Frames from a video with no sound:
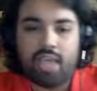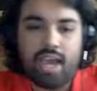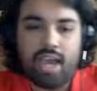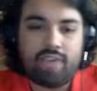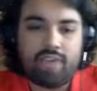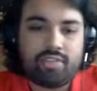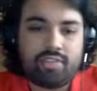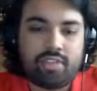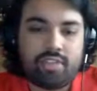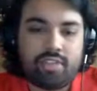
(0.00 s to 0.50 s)

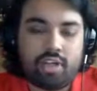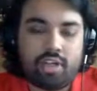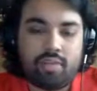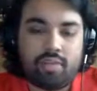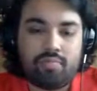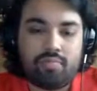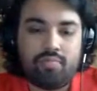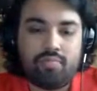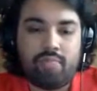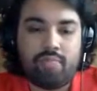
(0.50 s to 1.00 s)
have
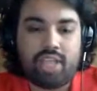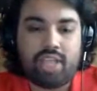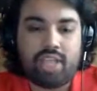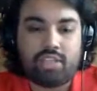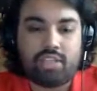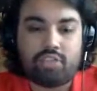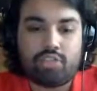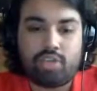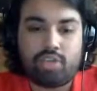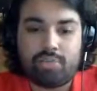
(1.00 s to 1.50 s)
some
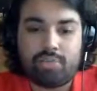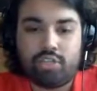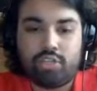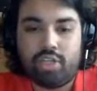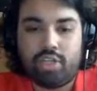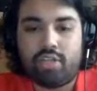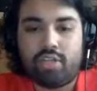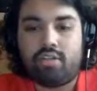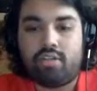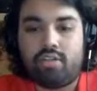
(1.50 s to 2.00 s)
basic
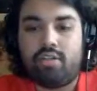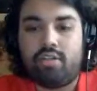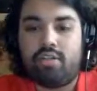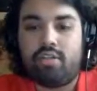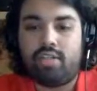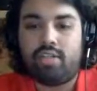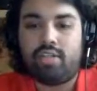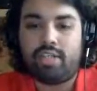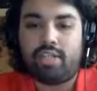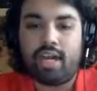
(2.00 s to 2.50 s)
troubleshooting
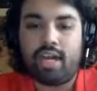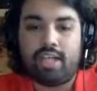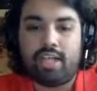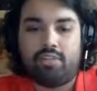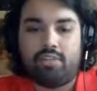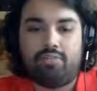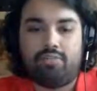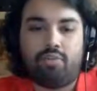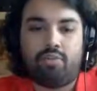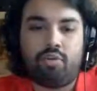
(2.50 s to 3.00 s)

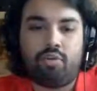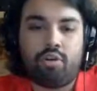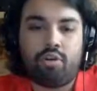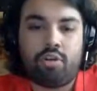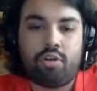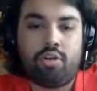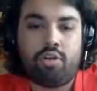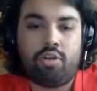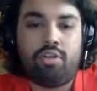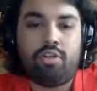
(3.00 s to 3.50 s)
guides
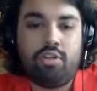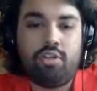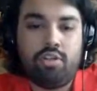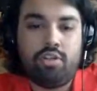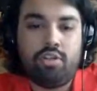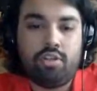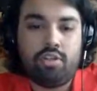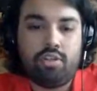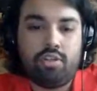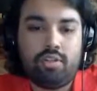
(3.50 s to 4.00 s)
for
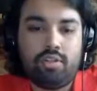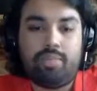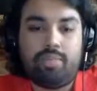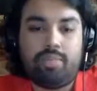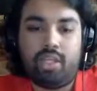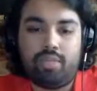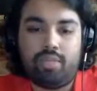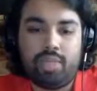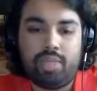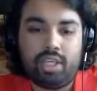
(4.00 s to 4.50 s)
the
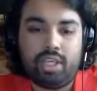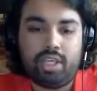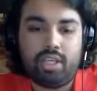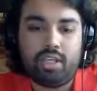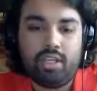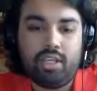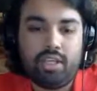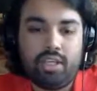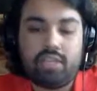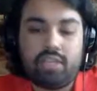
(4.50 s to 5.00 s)

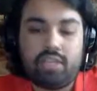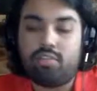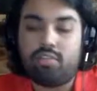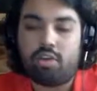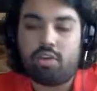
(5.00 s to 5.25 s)
PDP. This is